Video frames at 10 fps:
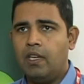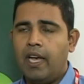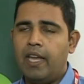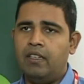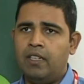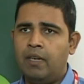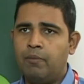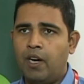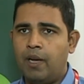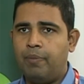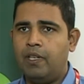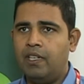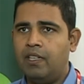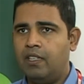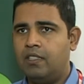And in my
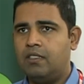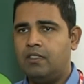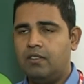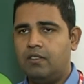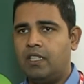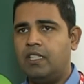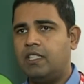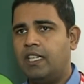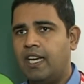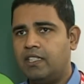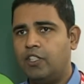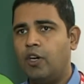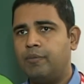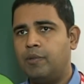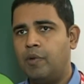opinion, this DC has the
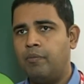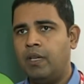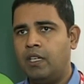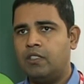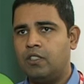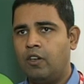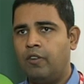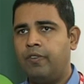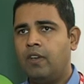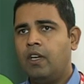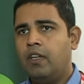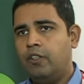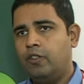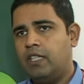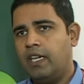optimum mix of
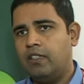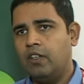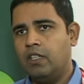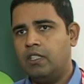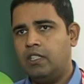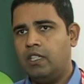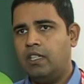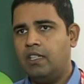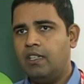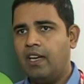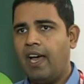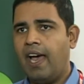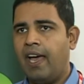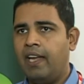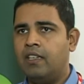new technology
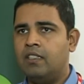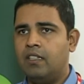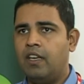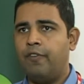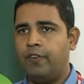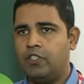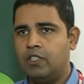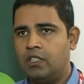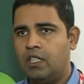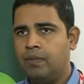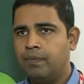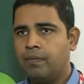and efficiency,